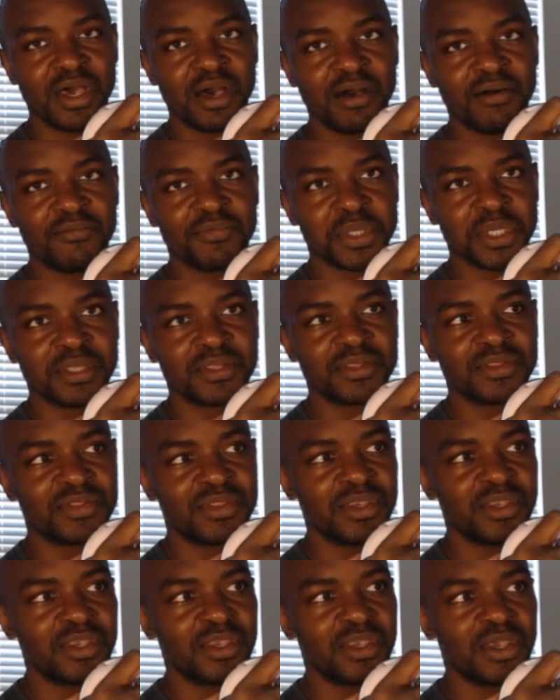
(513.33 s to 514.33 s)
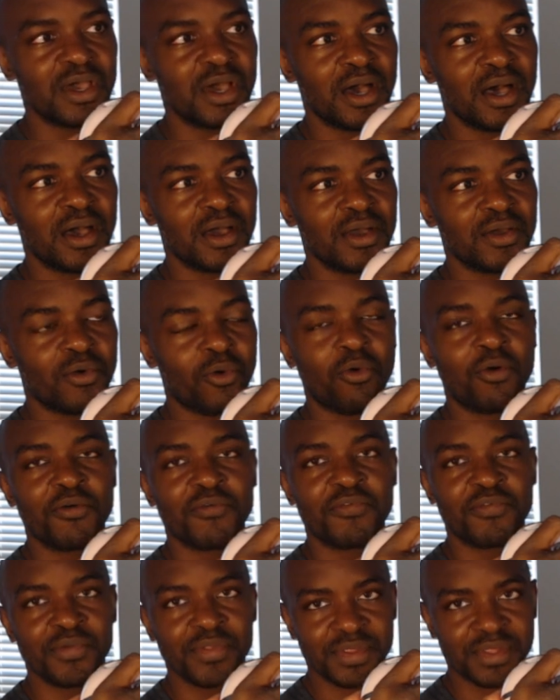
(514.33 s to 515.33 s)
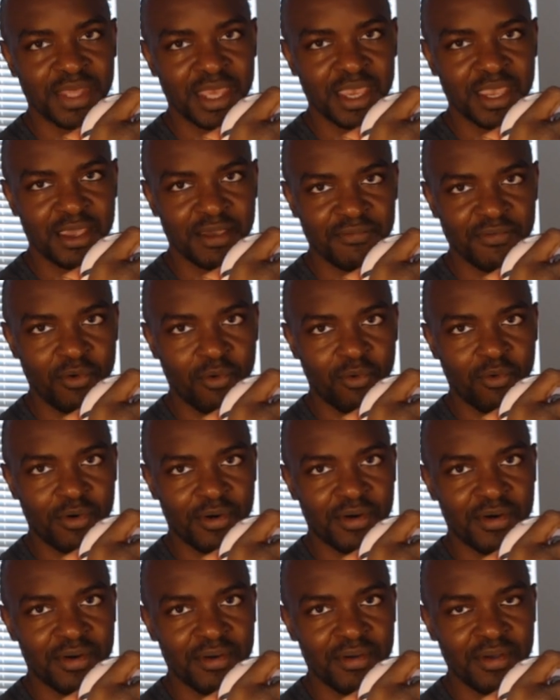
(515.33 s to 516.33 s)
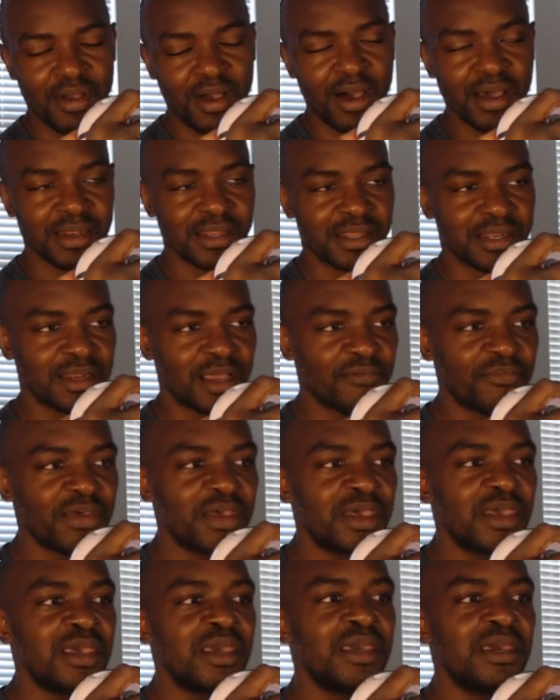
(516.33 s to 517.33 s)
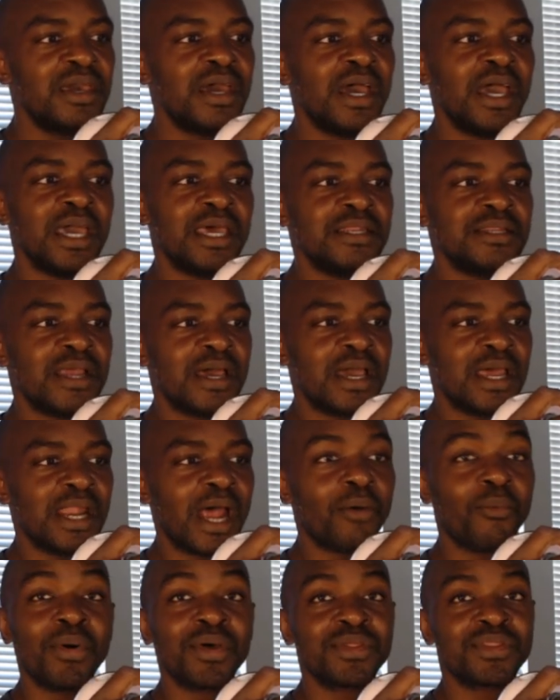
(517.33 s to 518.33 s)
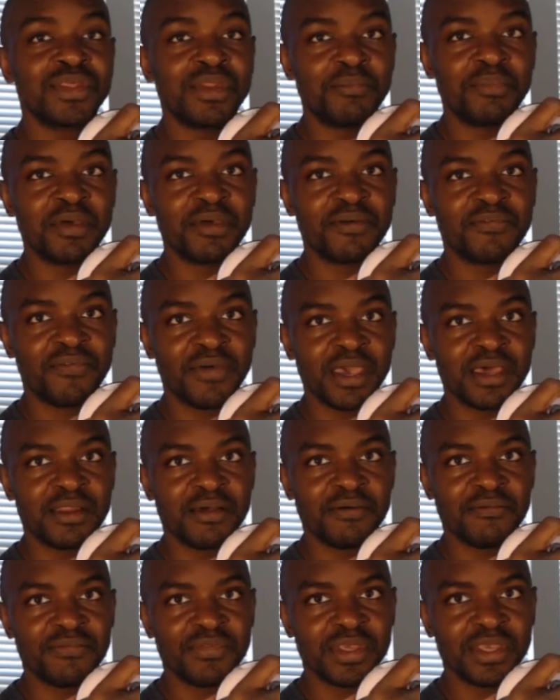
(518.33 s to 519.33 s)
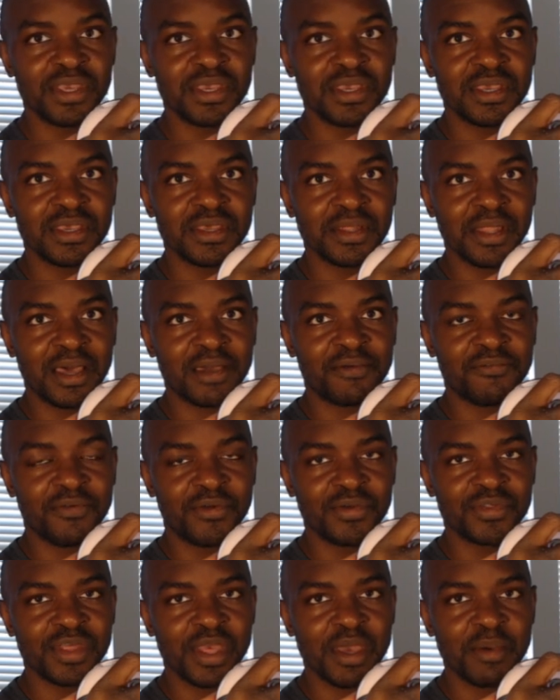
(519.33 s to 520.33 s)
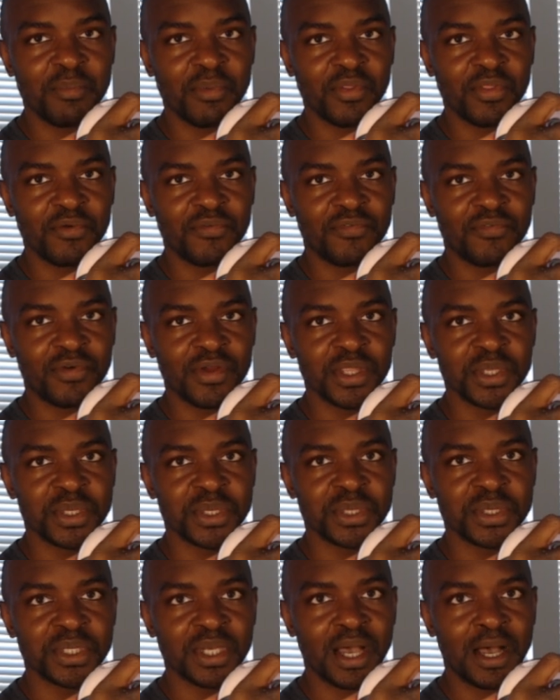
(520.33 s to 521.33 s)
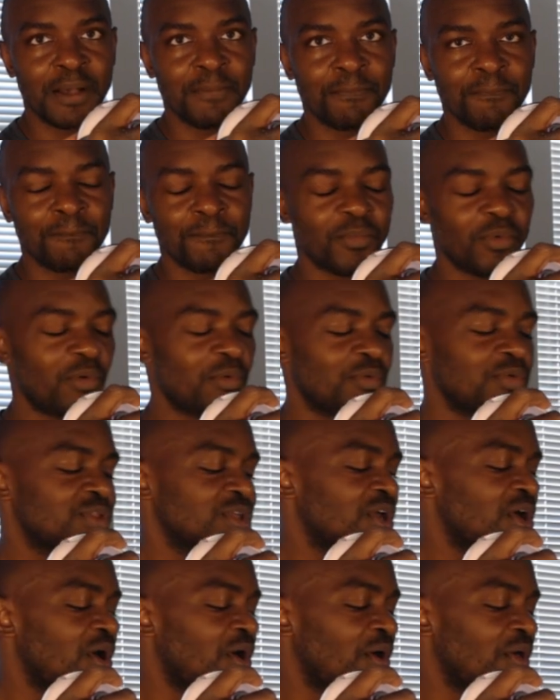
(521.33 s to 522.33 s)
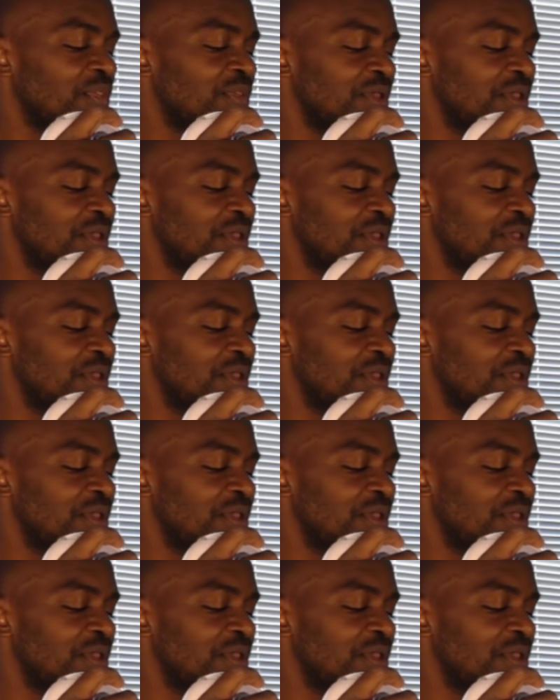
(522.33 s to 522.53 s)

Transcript: just the gore for the sake of gore, oddly enough. And I wasn't a big fan of for example, the French, what was it called?